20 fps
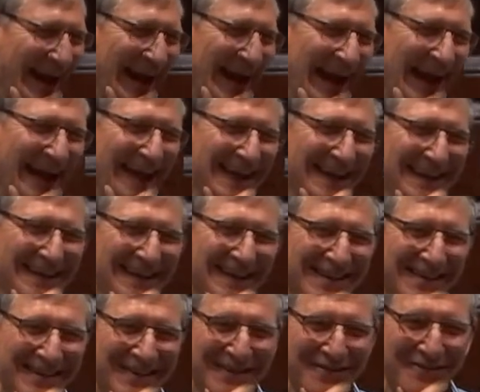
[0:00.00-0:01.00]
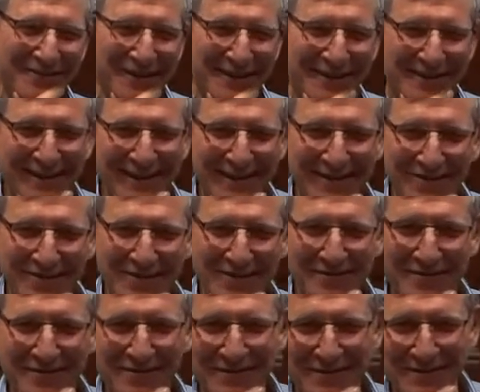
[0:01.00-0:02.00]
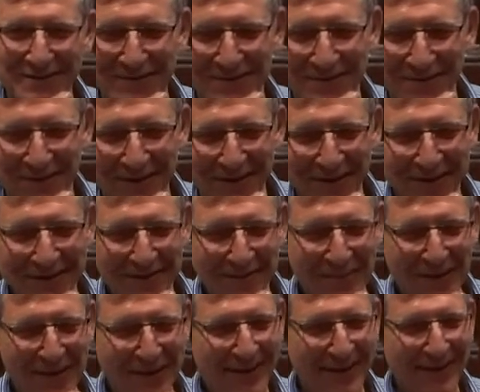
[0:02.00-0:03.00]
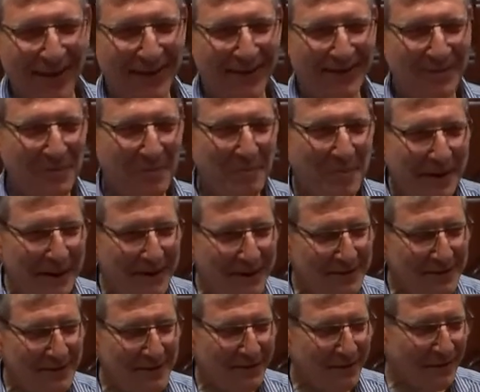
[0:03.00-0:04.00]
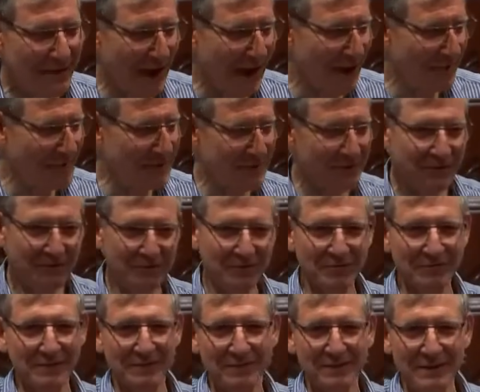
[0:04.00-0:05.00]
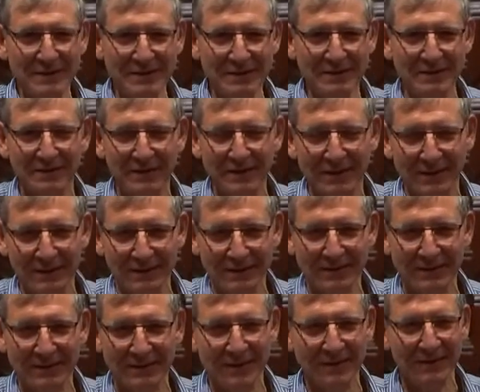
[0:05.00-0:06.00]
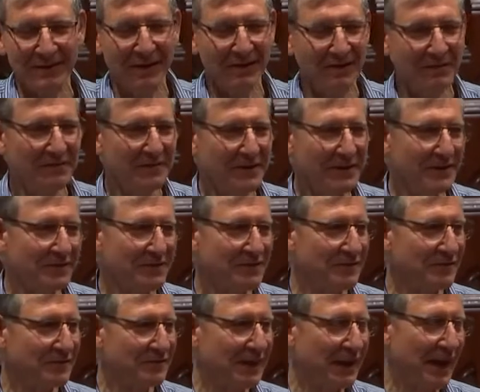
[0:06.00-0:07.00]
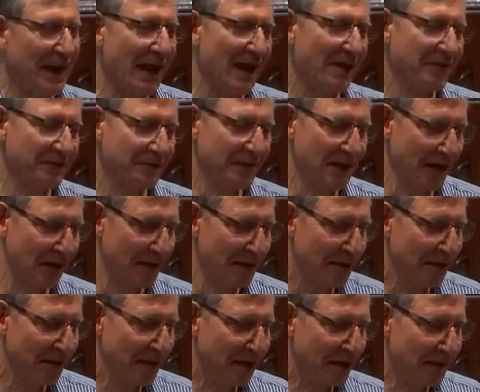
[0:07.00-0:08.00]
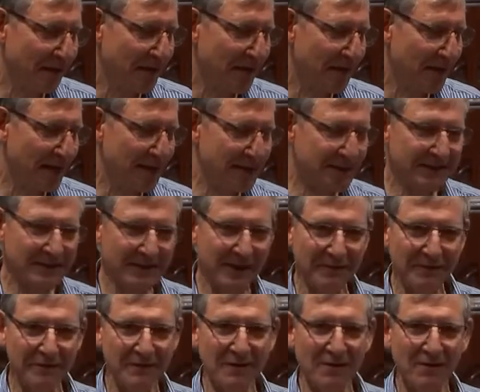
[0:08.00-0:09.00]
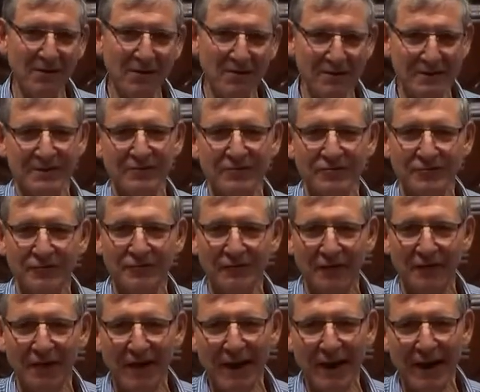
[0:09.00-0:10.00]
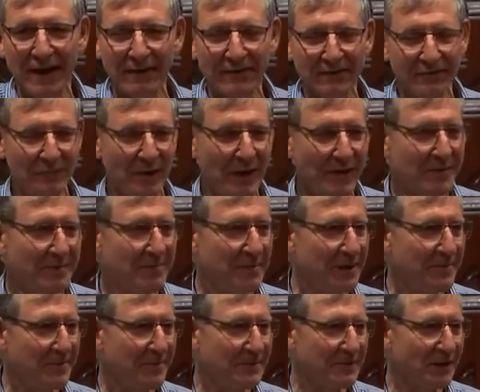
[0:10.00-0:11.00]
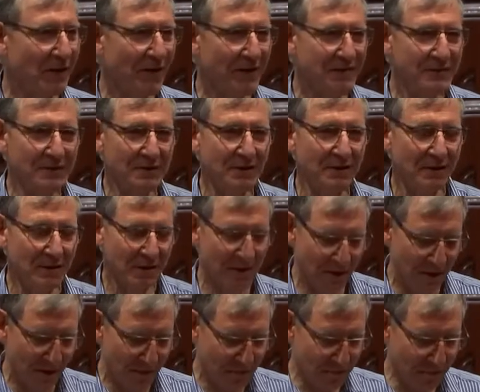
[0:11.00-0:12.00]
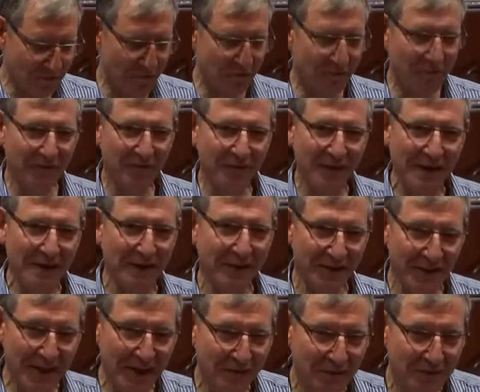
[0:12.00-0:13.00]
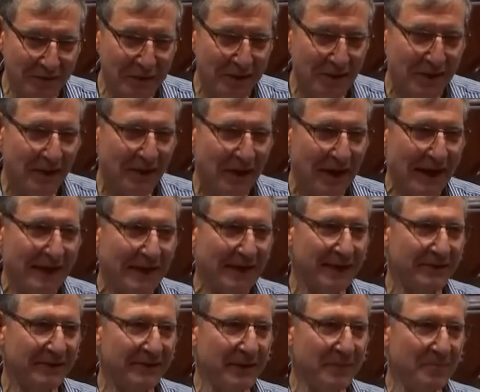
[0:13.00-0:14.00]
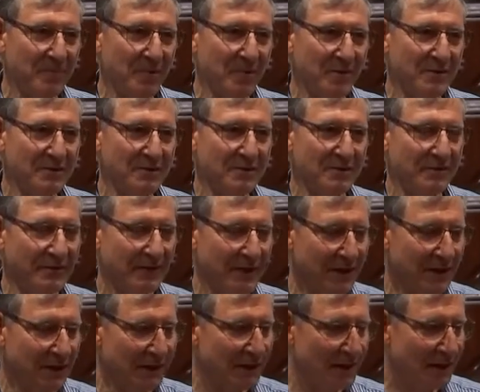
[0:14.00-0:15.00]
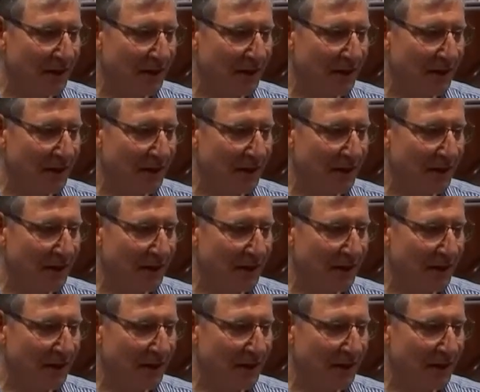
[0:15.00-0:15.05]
And the real heroes of the story are the millions of farmers who took a risk on this. They were ridiculed and laughed at. They suffered loss through fire, through other people's livestock, through theft, and yet they persevered.